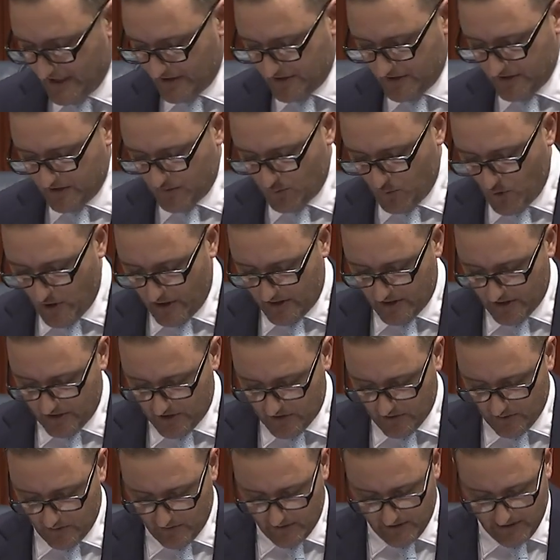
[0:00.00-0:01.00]
such as worker
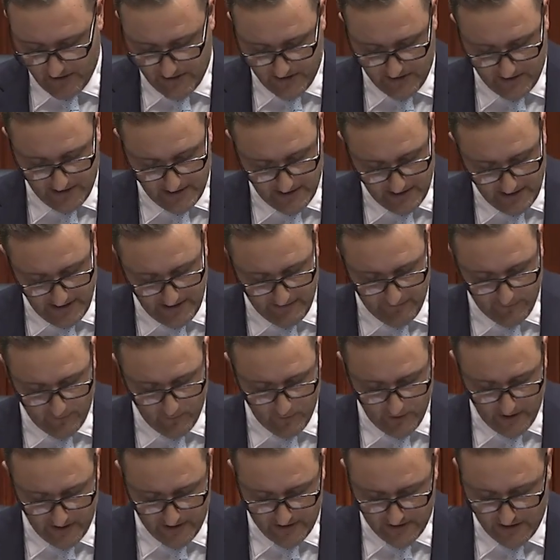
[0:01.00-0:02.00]
shortage, the need for
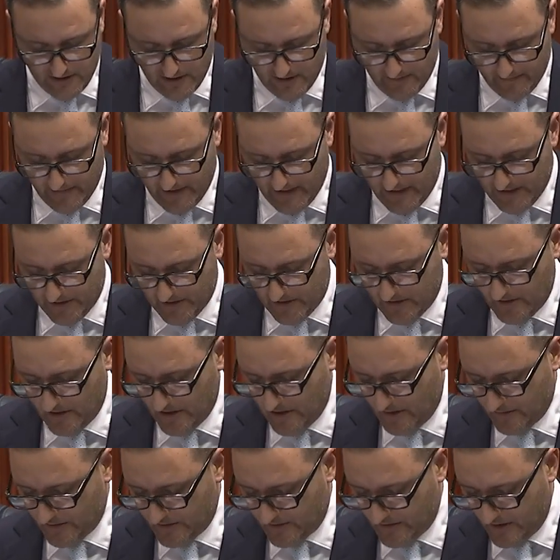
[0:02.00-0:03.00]
workers' accommodation,
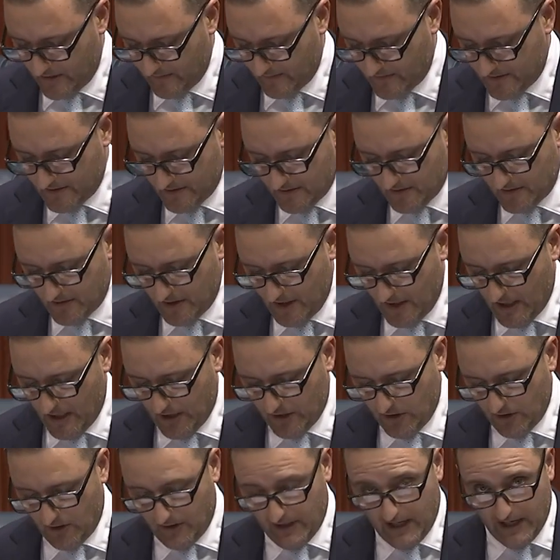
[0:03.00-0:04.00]
health services
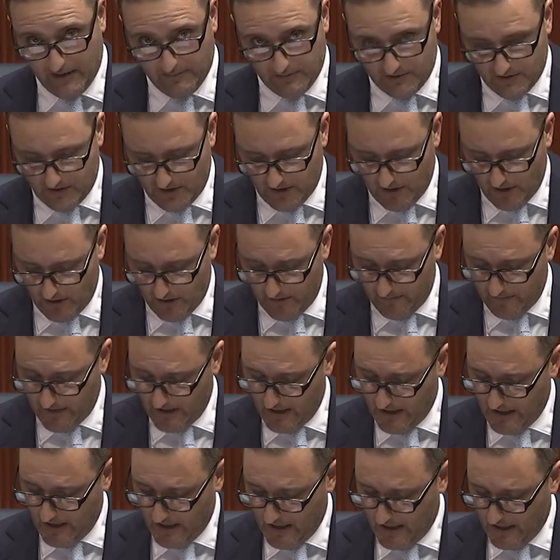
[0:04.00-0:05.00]
not able to cope,
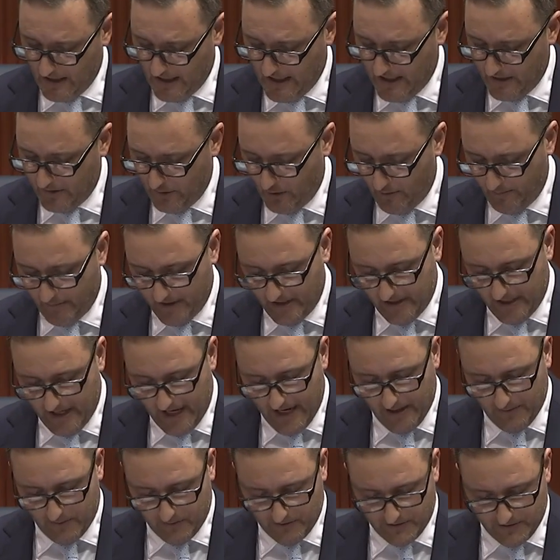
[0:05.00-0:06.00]
uh, not being
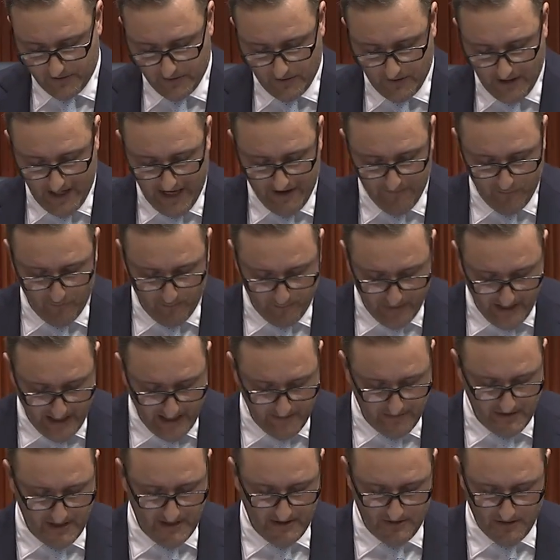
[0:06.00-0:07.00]
able to have a
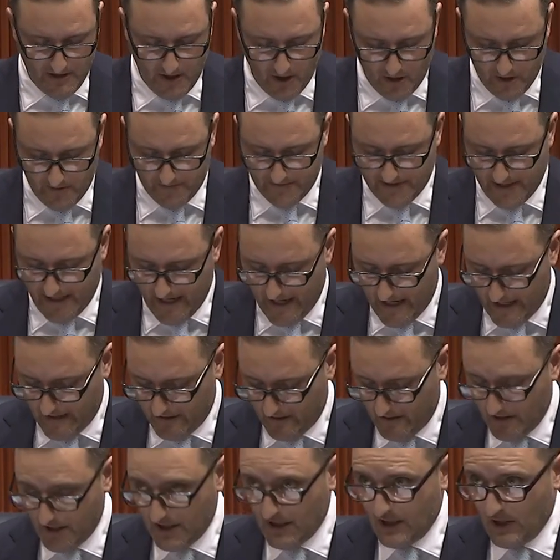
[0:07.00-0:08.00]
baby in your
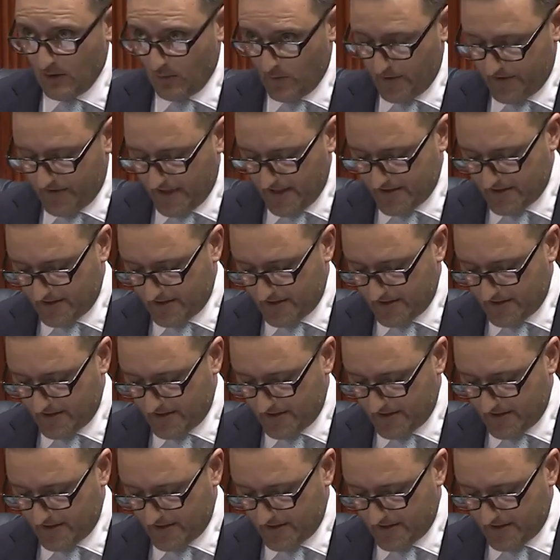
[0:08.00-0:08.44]
hometown, with